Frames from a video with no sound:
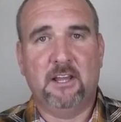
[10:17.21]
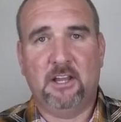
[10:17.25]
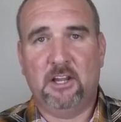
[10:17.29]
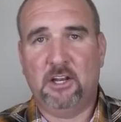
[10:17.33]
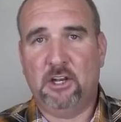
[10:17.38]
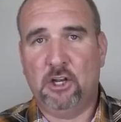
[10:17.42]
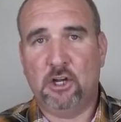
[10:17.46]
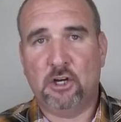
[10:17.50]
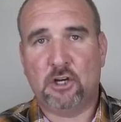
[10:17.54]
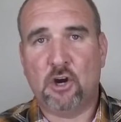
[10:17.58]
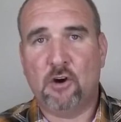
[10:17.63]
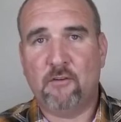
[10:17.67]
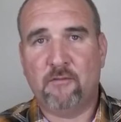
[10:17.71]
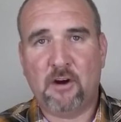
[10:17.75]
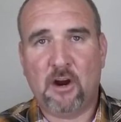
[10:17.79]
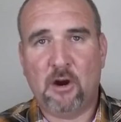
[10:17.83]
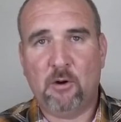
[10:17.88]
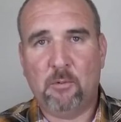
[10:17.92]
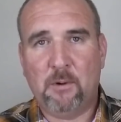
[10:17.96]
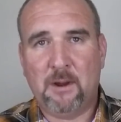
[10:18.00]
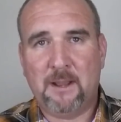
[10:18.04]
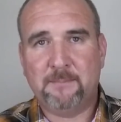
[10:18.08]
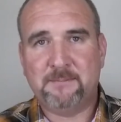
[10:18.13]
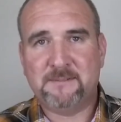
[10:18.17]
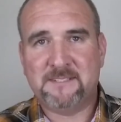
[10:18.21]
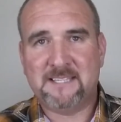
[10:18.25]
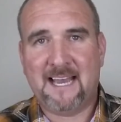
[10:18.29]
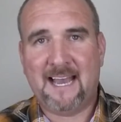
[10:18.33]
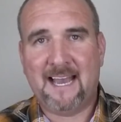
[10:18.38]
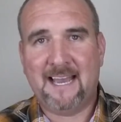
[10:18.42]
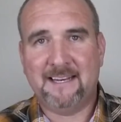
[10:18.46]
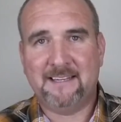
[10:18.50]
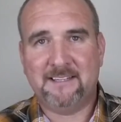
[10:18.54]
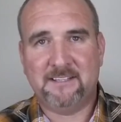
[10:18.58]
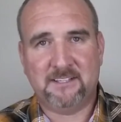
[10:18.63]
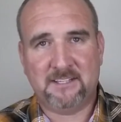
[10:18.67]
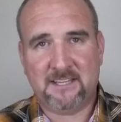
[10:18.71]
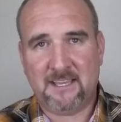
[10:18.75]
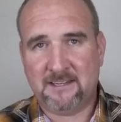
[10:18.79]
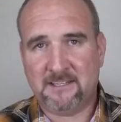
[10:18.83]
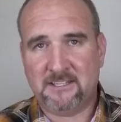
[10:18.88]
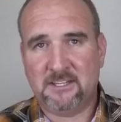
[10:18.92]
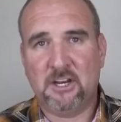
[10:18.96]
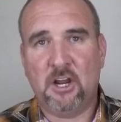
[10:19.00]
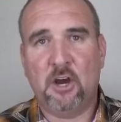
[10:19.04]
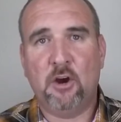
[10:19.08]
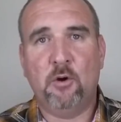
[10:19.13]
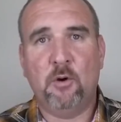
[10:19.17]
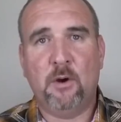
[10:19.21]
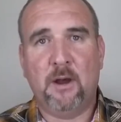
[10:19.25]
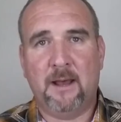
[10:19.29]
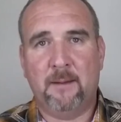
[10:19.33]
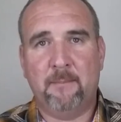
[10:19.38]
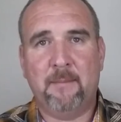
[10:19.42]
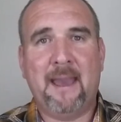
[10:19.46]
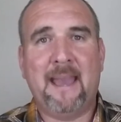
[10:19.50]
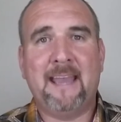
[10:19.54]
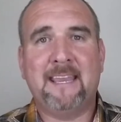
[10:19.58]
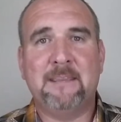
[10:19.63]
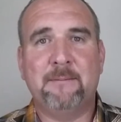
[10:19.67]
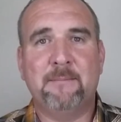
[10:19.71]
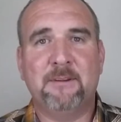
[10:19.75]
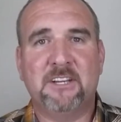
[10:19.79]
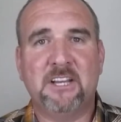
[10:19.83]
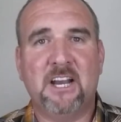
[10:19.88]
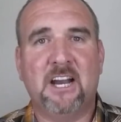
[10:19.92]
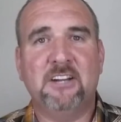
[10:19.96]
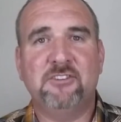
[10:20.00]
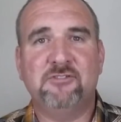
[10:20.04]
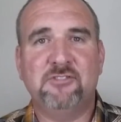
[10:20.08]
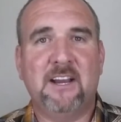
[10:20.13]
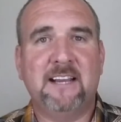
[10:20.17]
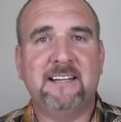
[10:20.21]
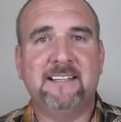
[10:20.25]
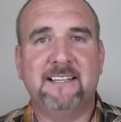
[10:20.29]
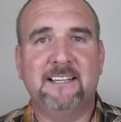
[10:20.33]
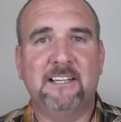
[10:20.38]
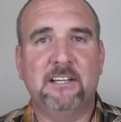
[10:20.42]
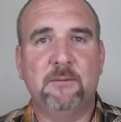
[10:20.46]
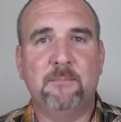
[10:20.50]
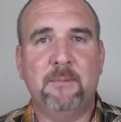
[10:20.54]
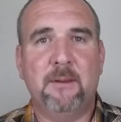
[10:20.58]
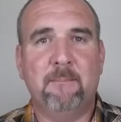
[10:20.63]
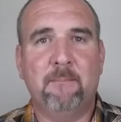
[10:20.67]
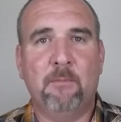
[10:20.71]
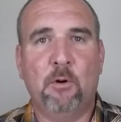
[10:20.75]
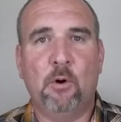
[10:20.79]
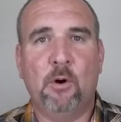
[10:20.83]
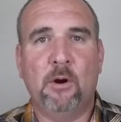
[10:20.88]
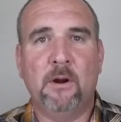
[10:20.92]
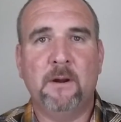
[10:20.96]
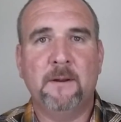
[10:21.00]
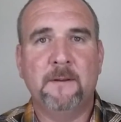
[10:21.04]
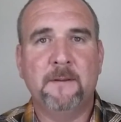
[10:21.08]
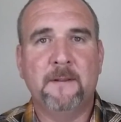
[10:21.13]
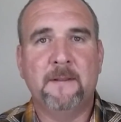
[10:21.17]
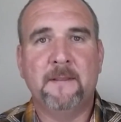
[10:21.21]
look over our website, get to know Acumen Contracting a little bit more.